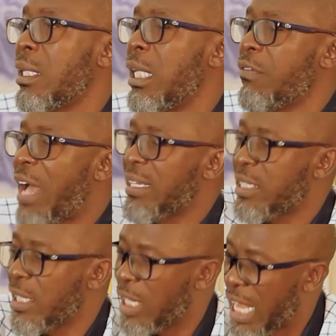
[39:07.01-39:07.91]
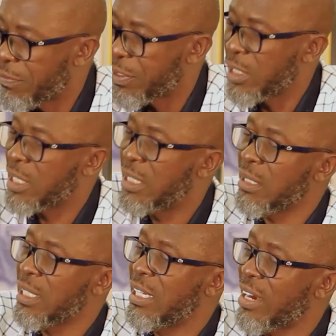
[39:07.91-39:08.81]
it. If Isaac left
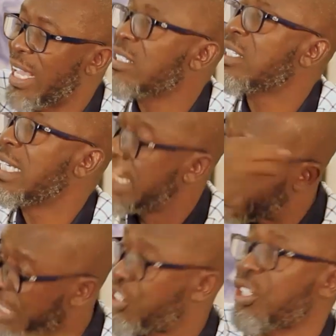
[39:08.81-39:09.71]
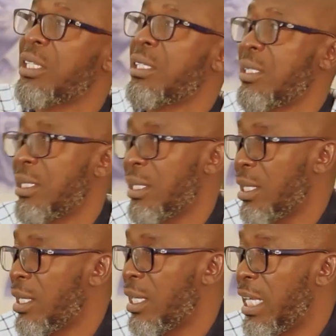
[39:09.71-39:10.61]
the grains in the kitchen,
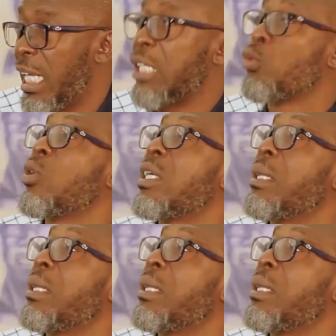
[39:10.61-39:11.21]
it will